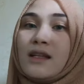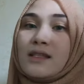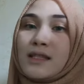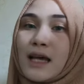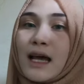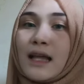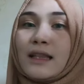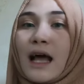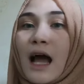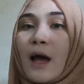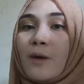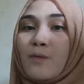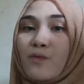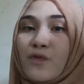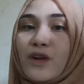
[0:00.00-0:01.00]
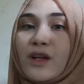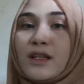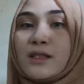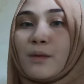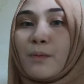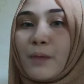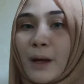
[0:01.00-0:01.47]
that I bring
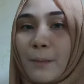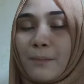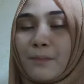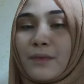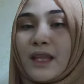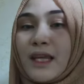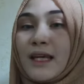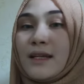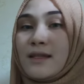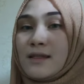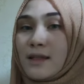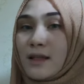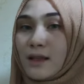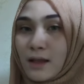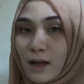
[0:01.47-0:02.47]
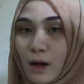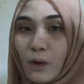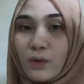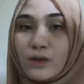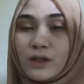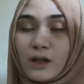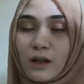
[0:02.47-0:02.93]
the map. It is a
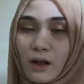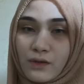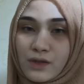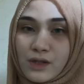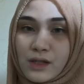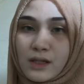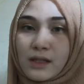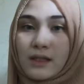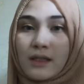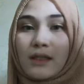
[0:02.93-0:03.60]
noun clause.